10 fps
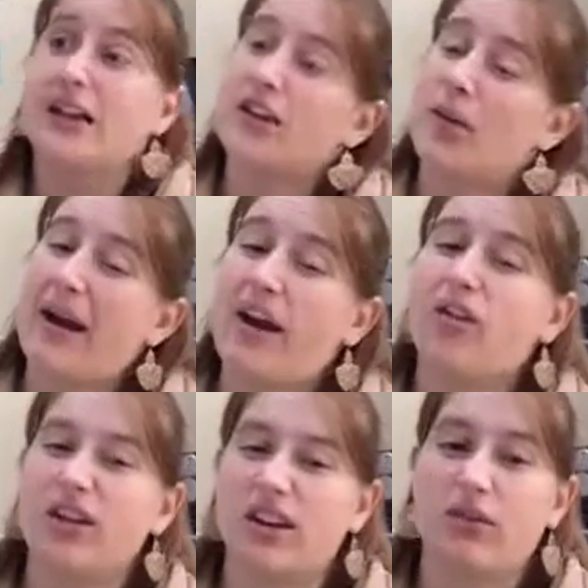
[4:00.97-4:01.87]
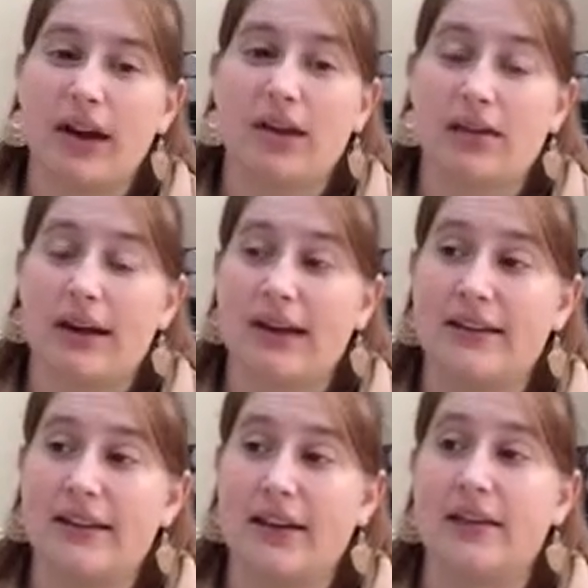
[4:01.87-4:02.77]
Let's go back over to the regular
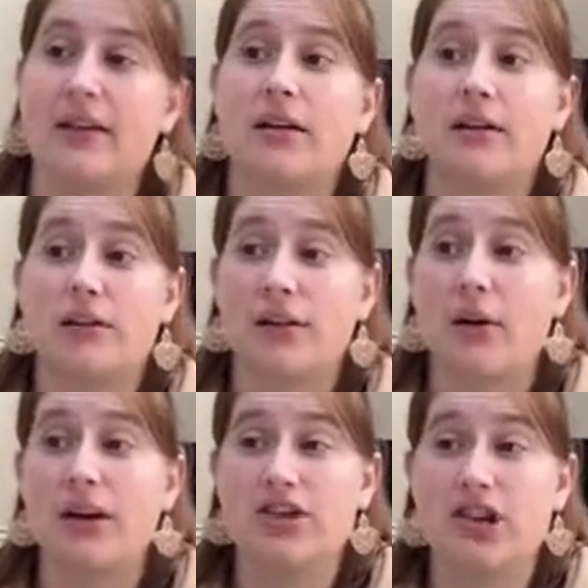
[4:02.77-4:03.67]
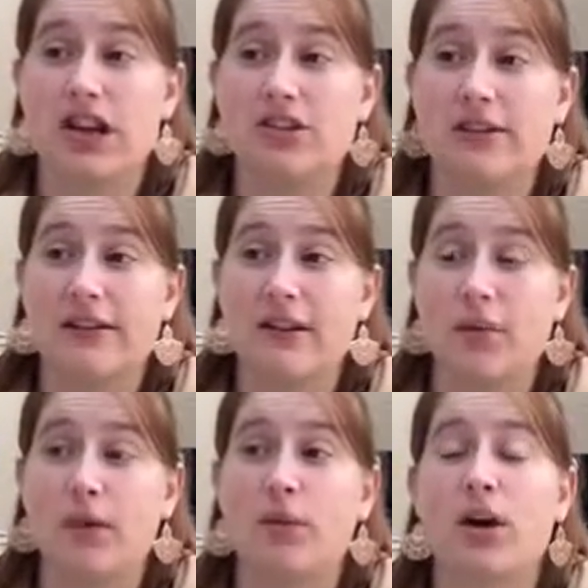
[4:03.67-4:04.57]
19. So it changes a little
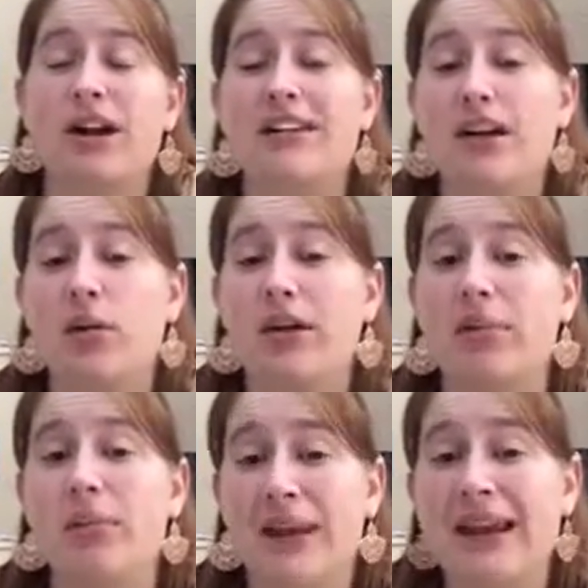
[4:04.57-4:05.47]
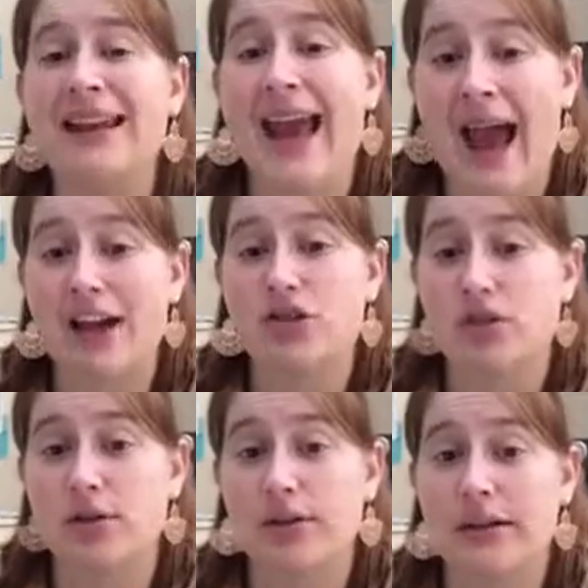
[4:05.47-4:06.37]
bit. We're going to deal with B
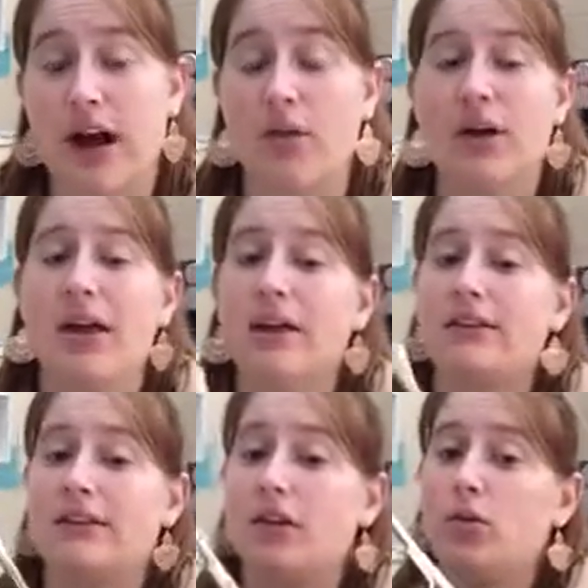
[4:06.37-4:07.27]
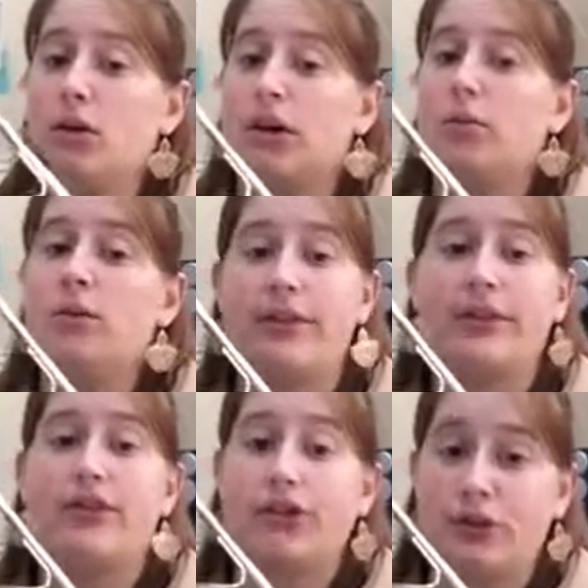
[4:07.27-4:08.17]
naturals now. Still working with
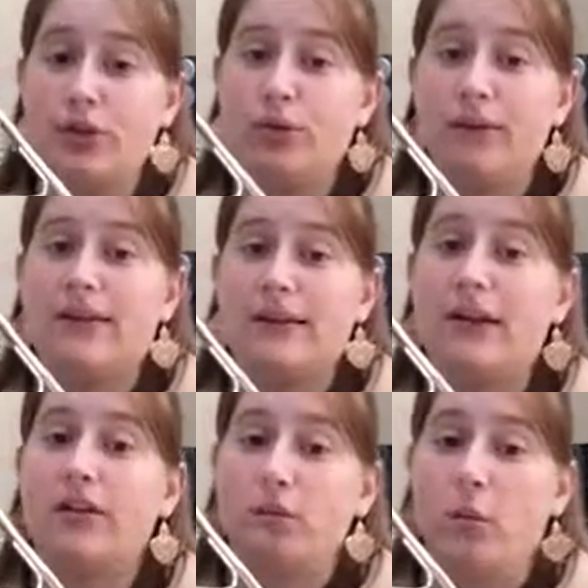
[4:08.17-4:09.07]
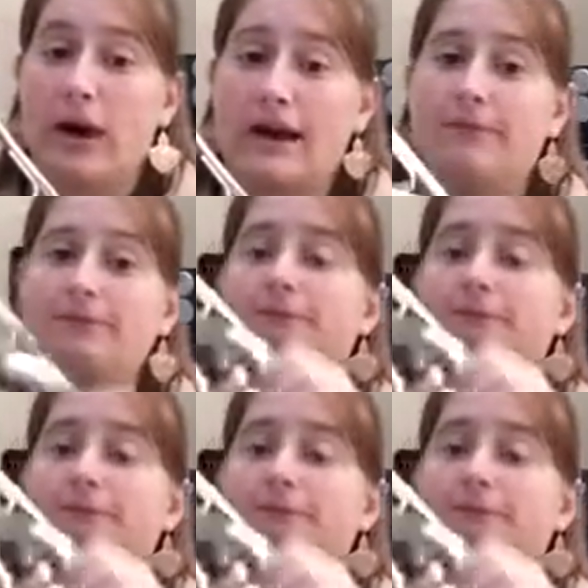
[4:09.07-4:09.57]
the 2 instead of 1.